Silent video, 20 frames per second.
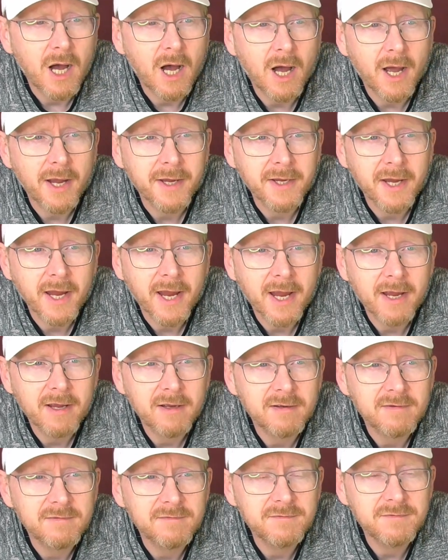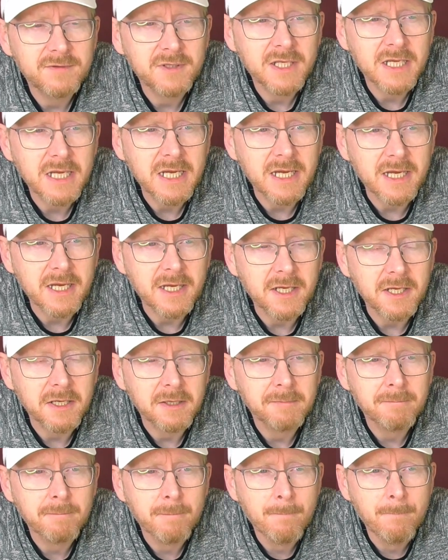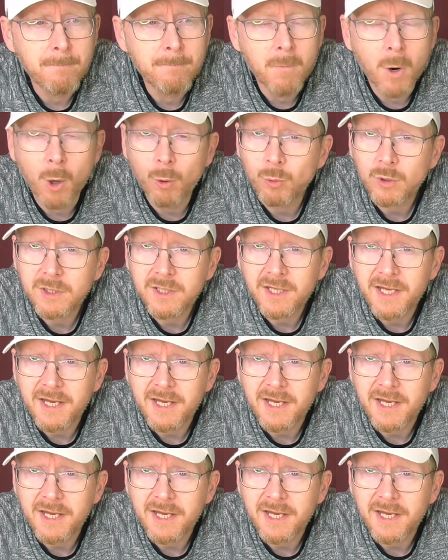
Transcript: I have the Mold